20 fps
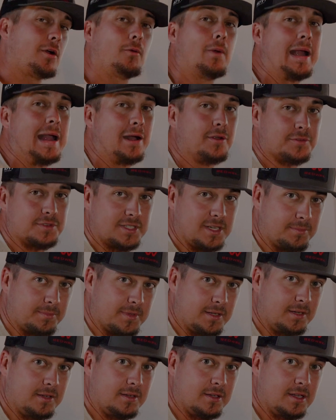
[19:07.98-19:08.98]
around
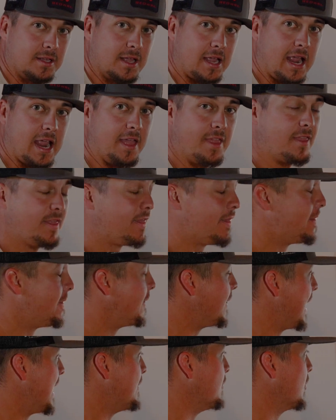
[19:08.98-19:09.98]
something
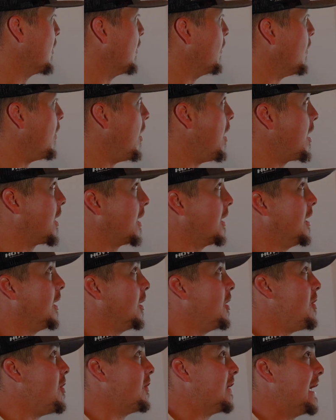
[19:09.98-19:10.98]
and they will walk
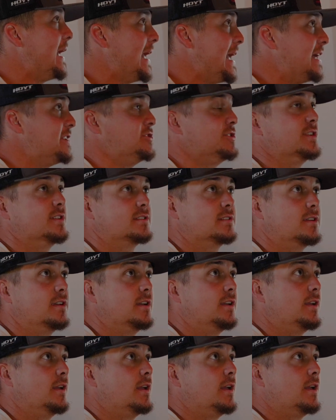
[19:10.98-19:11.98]
along edges
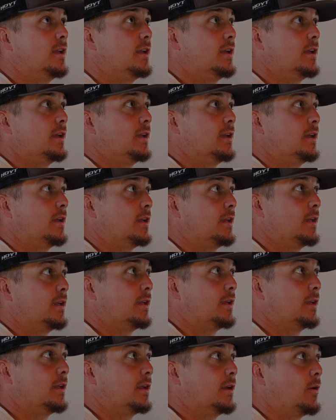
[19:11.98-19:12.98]

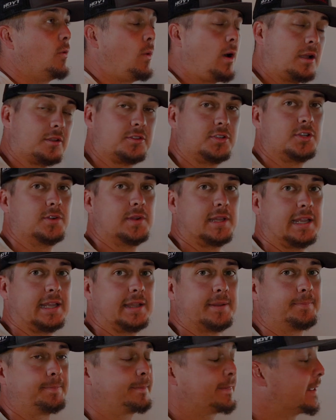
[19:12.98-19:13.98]
while doing
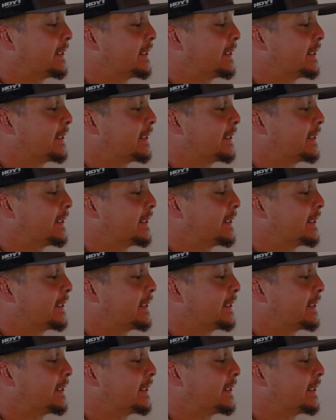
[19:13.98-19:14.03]
it.